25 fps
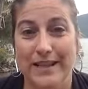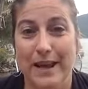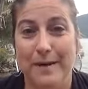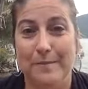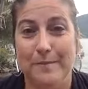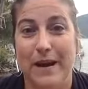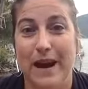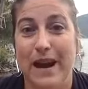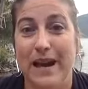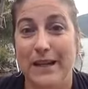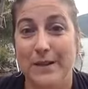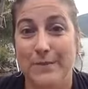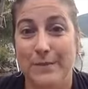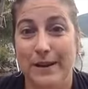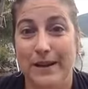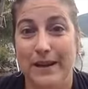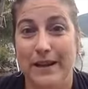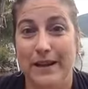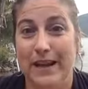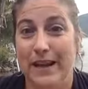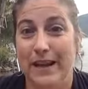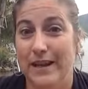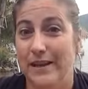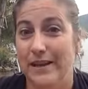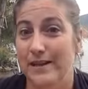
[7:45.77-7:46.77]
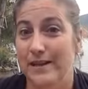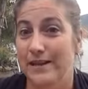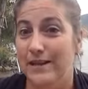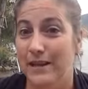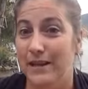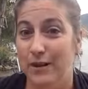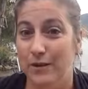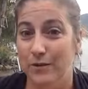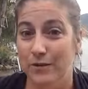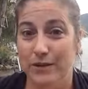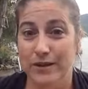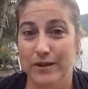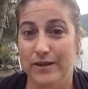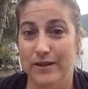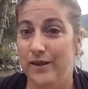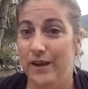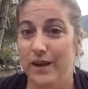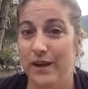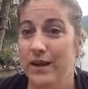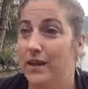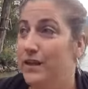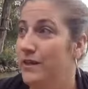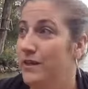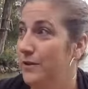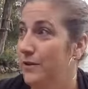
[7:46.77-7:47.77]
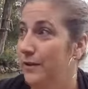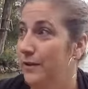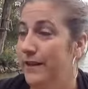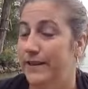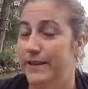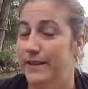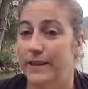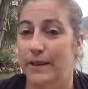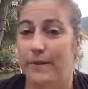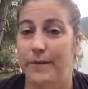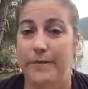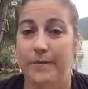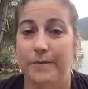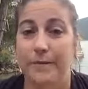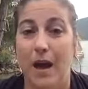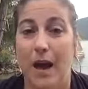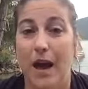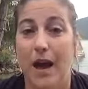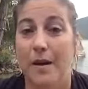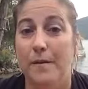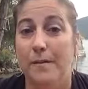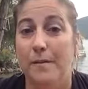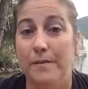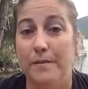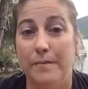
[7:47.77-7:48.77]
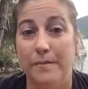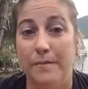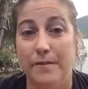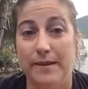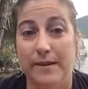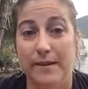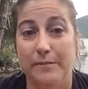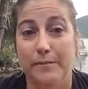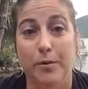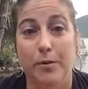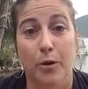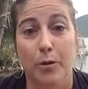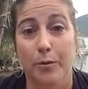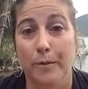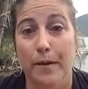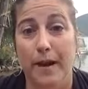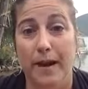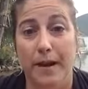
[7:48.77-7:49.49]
And my husband is, you know, just doing some boat